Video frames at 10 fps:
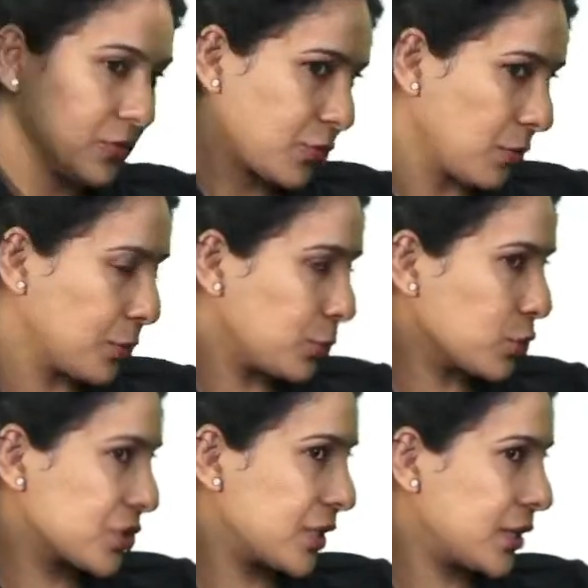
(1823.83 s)
from the
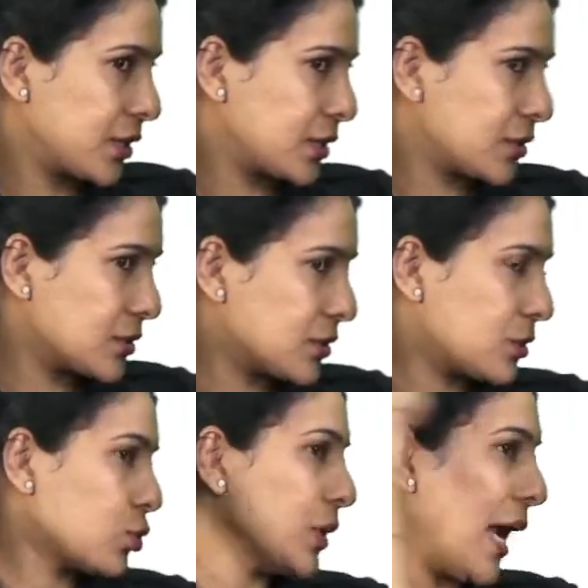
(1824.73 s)
posterior
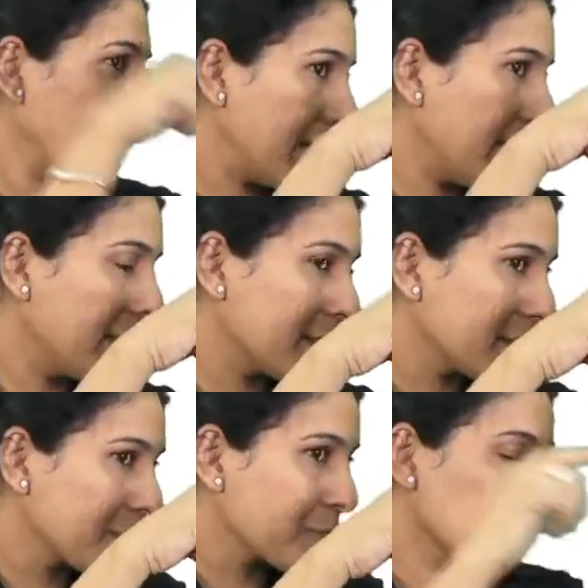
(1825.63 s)
to the
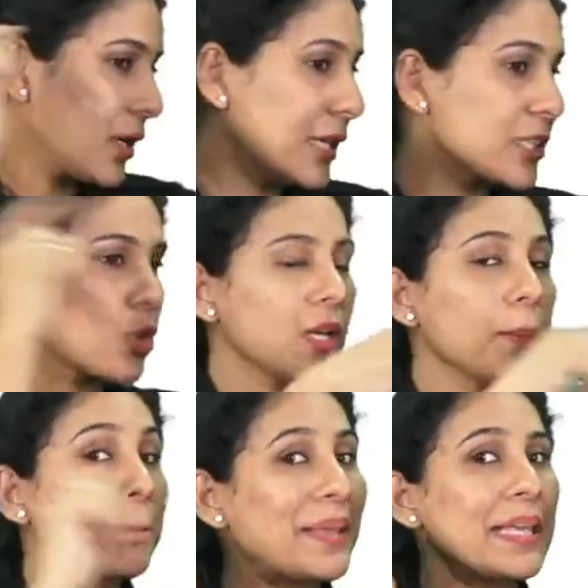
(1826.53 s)
anterior, it is called
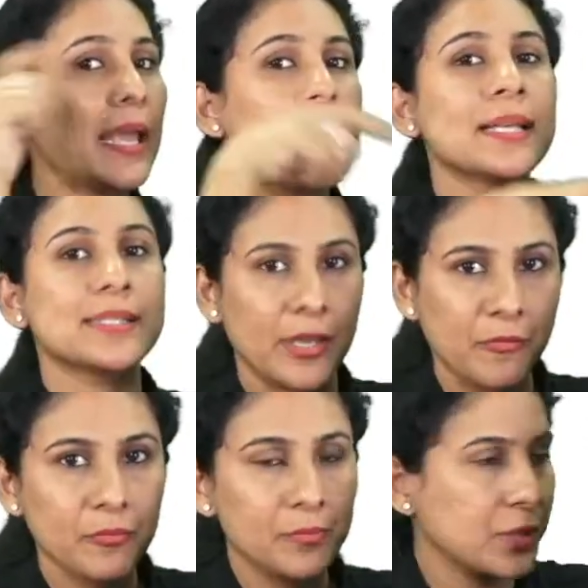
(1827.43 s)
a
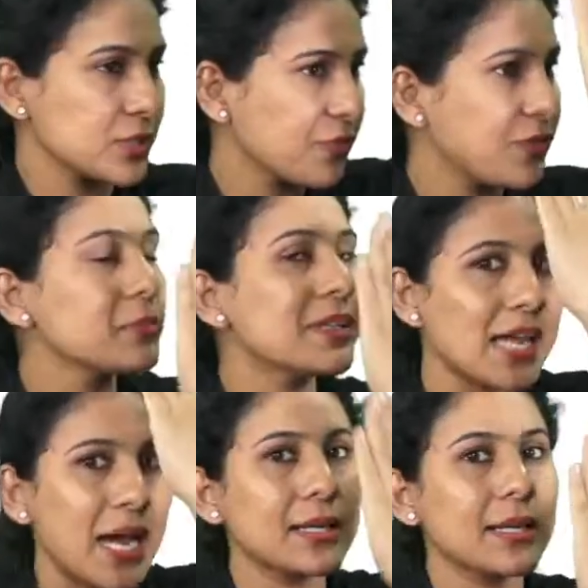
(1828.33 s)
PA-CEF because the film is
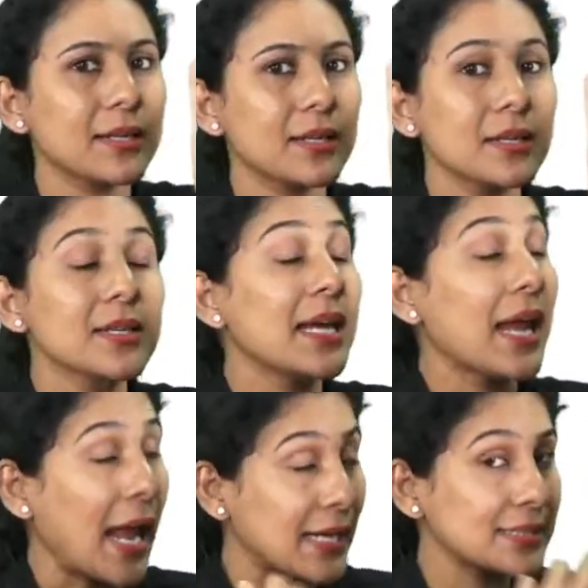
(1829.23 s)
anterior,
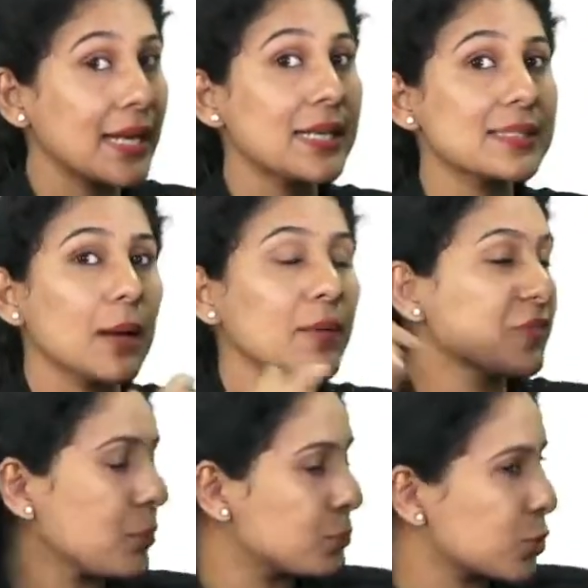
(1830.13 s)
X-ray is coming
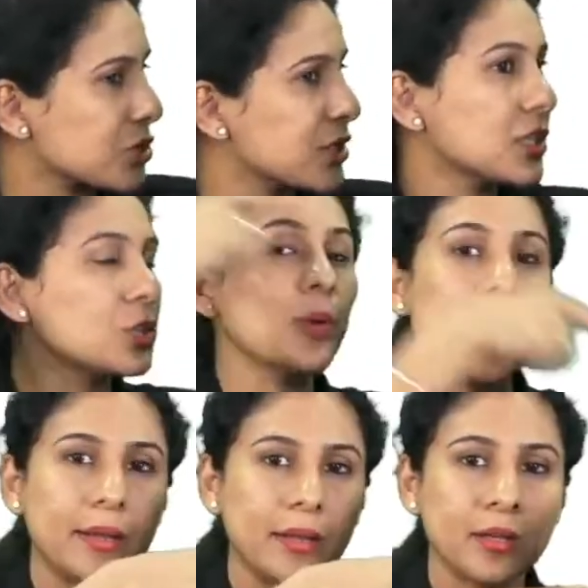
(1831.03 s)
from posterior to
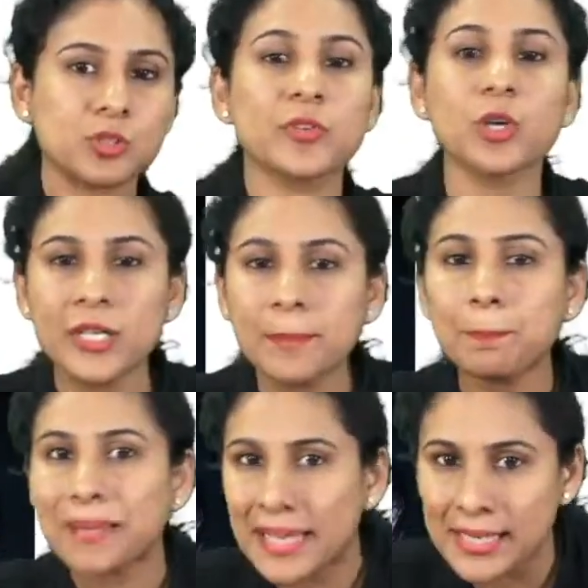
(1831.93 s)
anterior. So we call it a
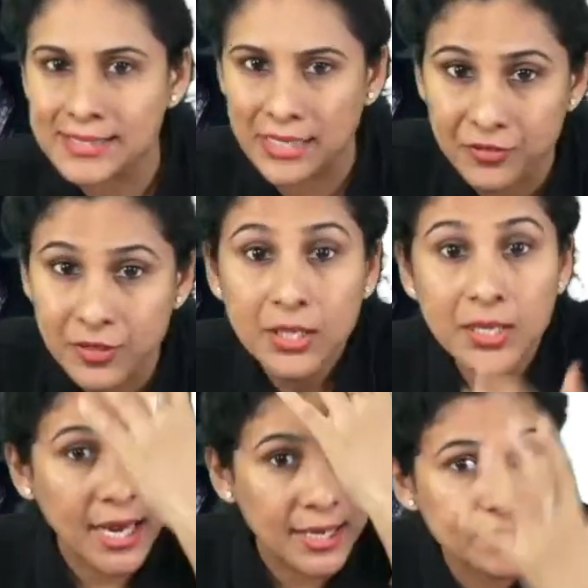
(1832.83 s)
PA-CEF.
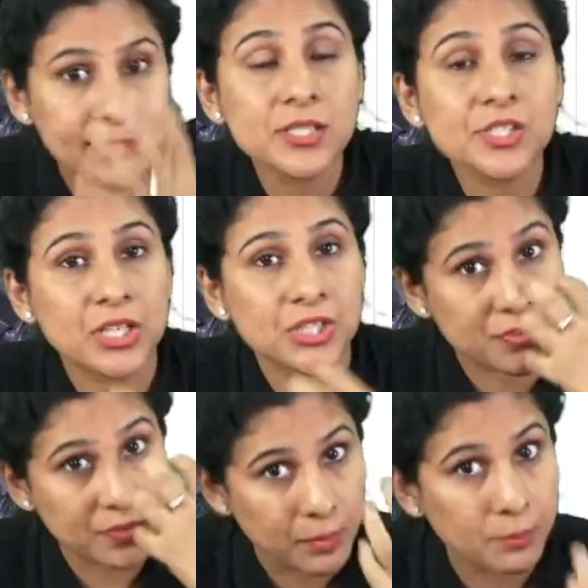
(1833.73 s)
Anterior
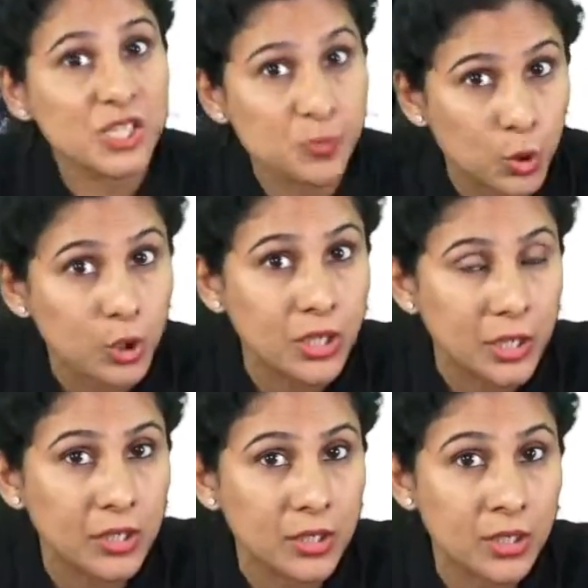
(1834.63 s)
structures will be much more
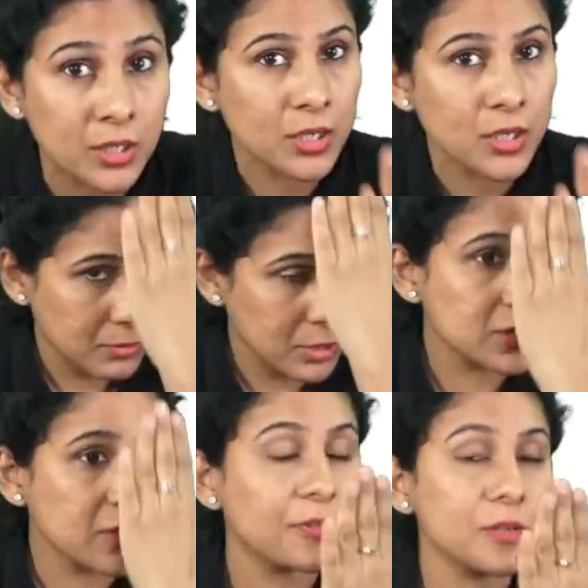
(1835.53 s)
clearer
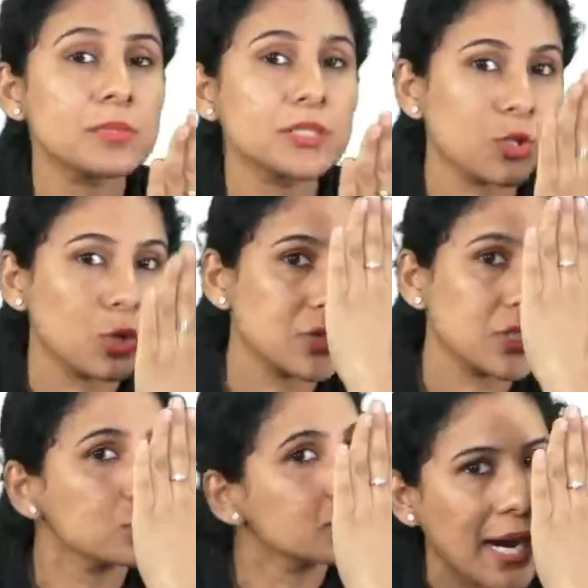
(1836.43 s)
because the film is
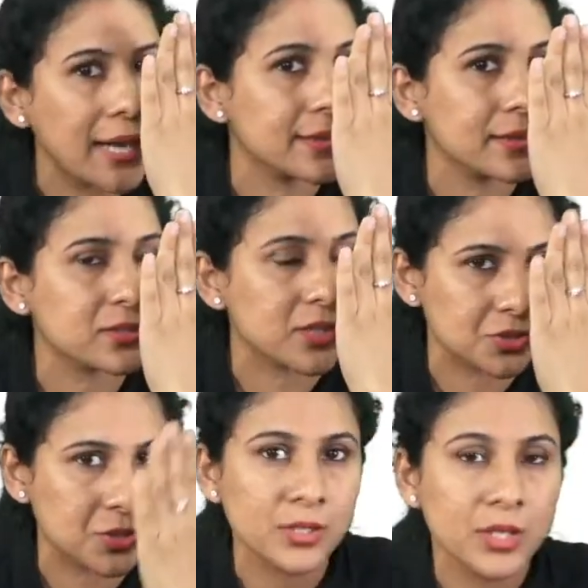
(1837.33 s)
closer to the anterior
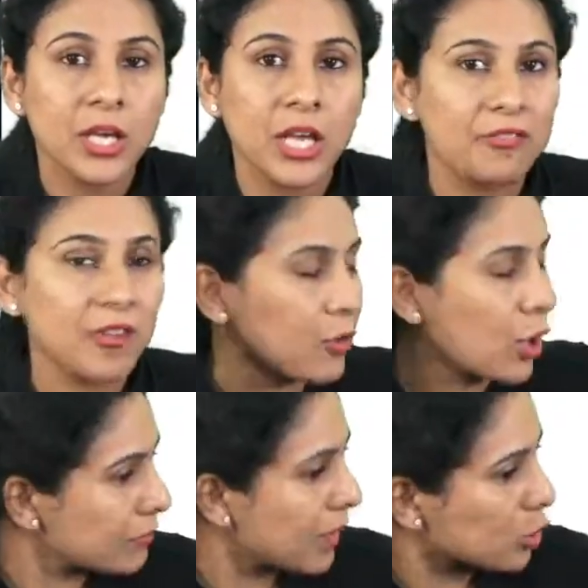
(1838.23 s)
structures. If I
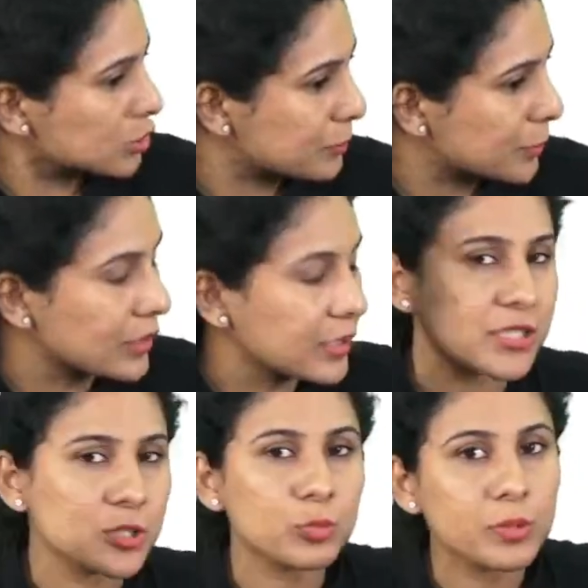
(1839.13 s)
want my occipital
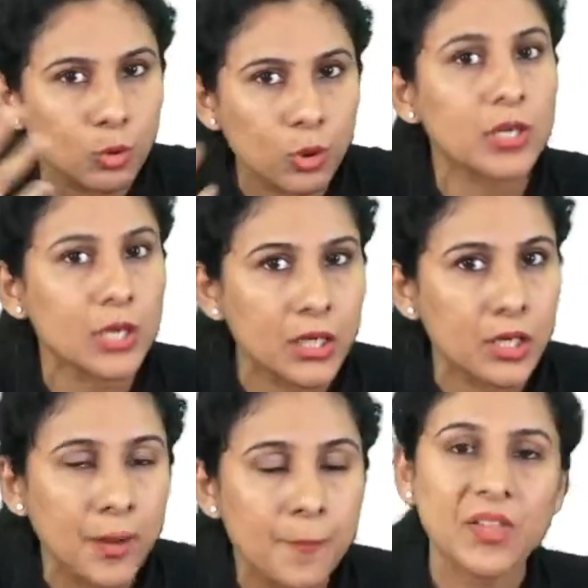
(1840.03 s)
region to be more clear,
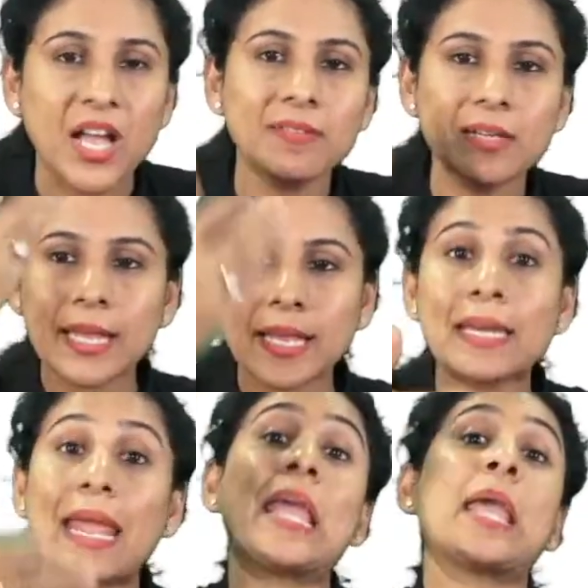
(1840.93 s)
I will take
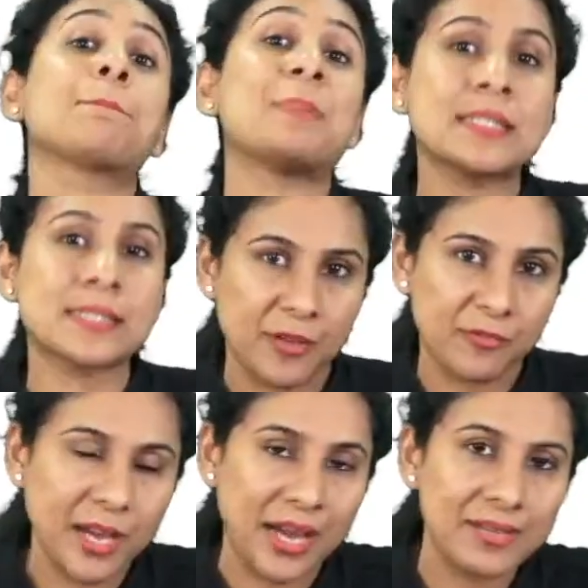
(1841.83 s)
an
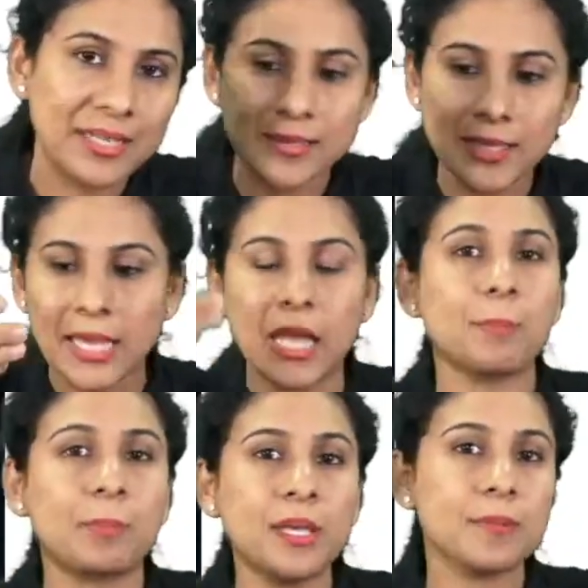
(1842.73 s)
AP-CEF. I will take the
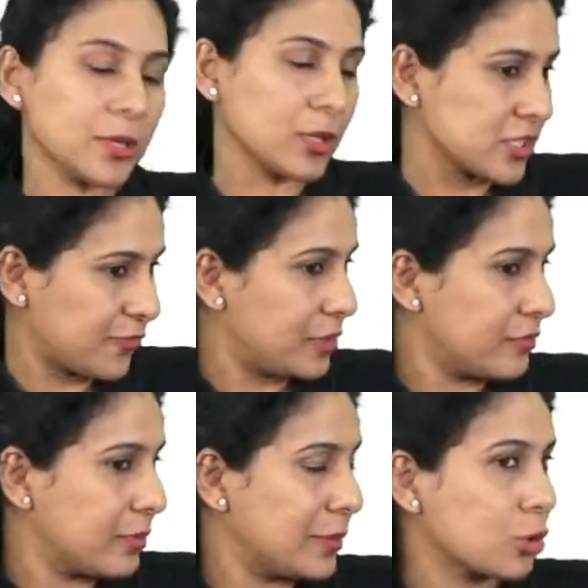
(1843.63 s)
AP because the
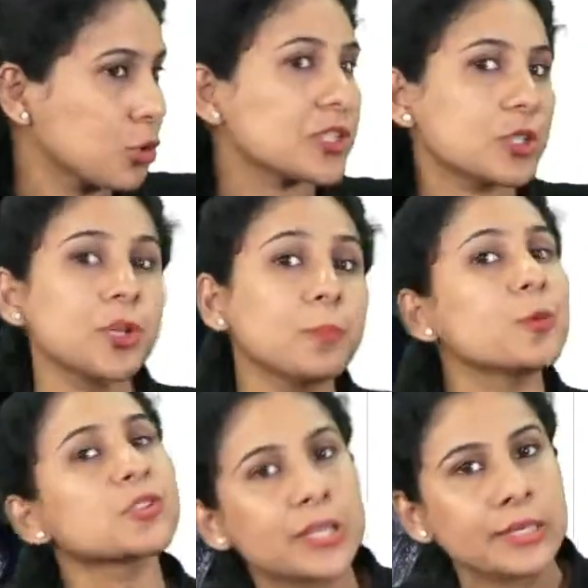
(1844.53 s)
film will be closer to the
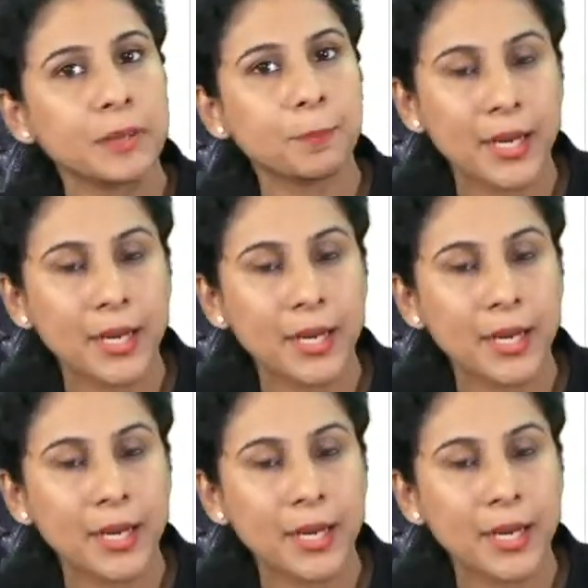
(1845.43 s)
posterior